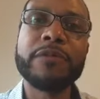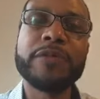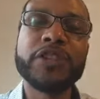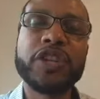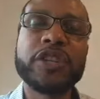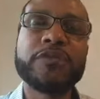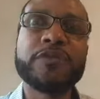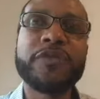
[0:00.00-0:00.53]

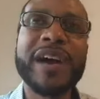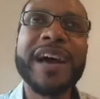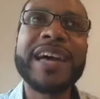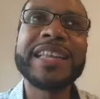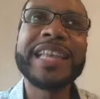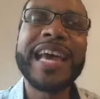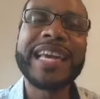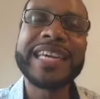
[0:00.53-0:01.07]
just
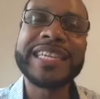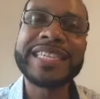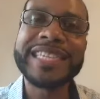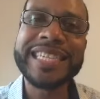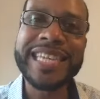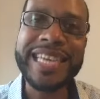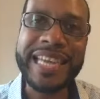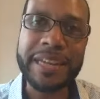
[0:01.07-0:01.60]
find that
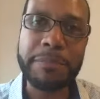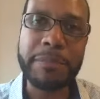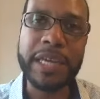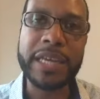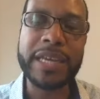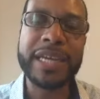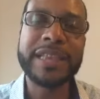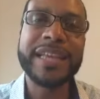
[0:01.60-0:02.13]

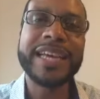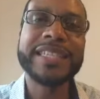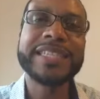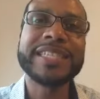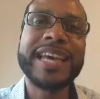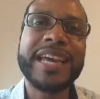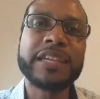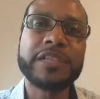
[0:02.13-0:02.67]
contentment and that
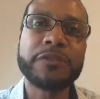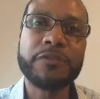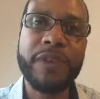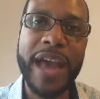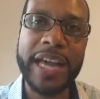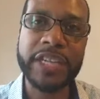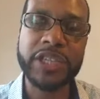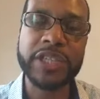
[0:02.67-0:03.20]

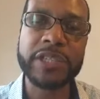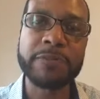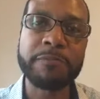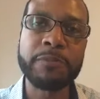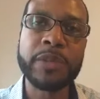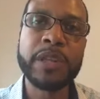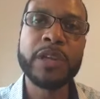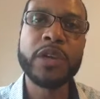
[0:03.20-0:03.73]
satisfaction
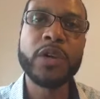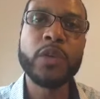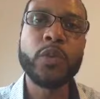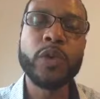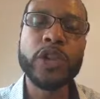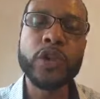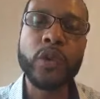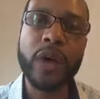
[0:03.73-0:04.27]

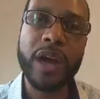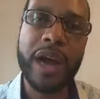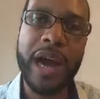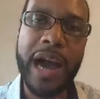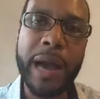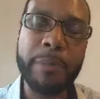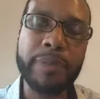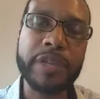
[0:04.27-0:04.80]
when you
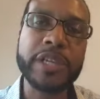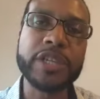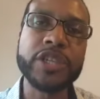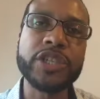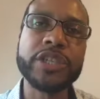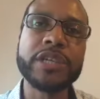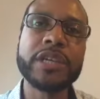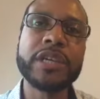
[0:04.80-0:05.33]

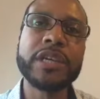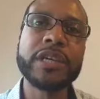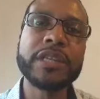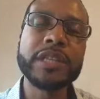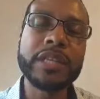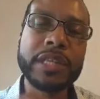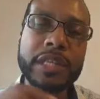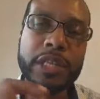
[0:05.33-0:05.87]
accomplish
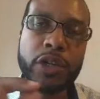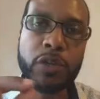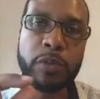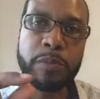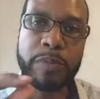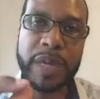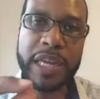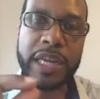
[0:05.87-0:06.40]
the little
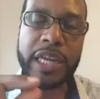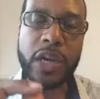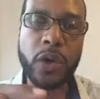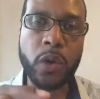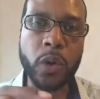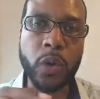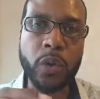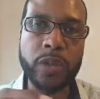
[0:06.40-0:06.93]
bitty
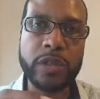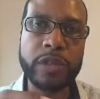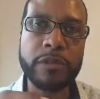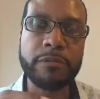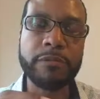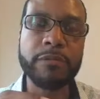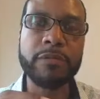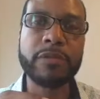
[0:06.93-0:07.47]
goals,
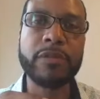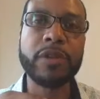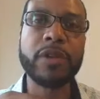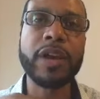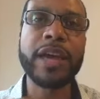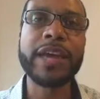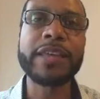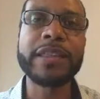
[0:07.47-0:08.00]

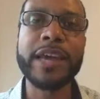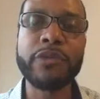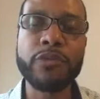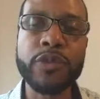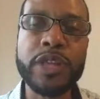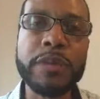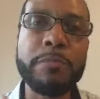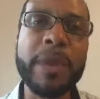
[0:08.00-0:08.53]
okay, that
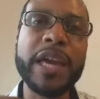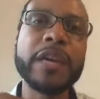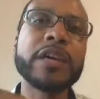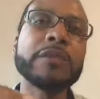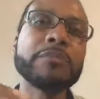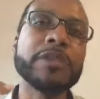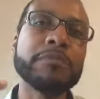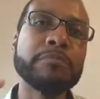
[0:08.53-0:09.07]
really make up the